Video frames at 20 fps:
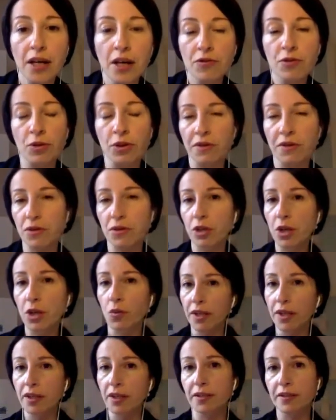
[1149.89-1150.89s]
So there is only
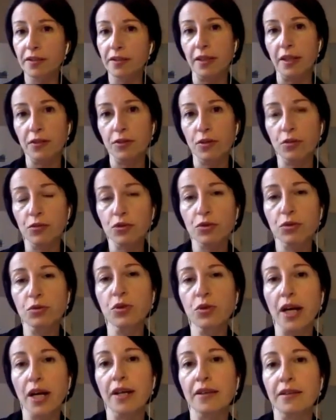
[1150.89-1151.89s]
one intellect, not
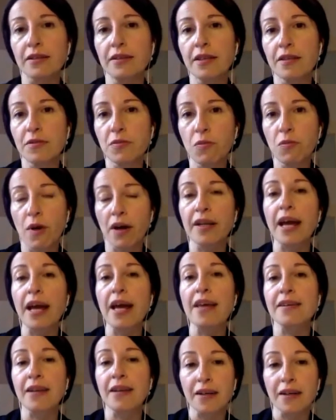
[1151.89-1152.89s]
two, and this one
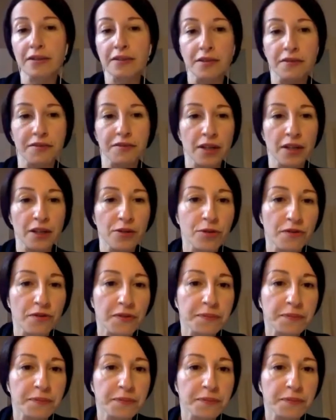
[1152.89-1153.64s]
has an active nature.